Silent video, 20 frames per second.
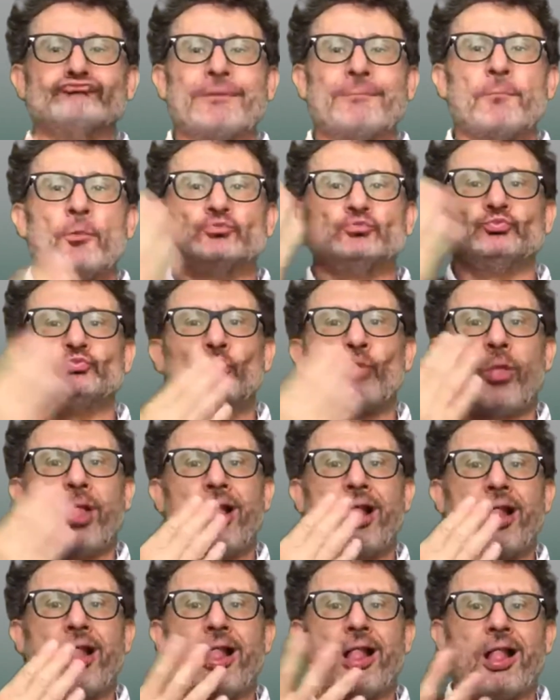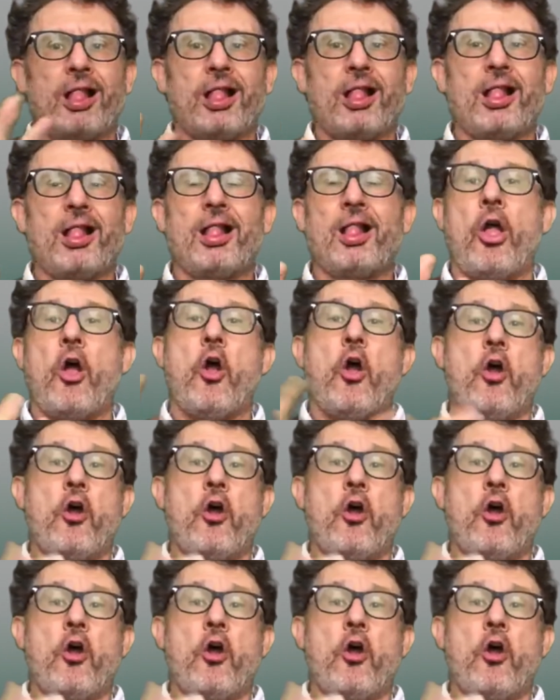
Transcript: we're talking about mainstream schools here,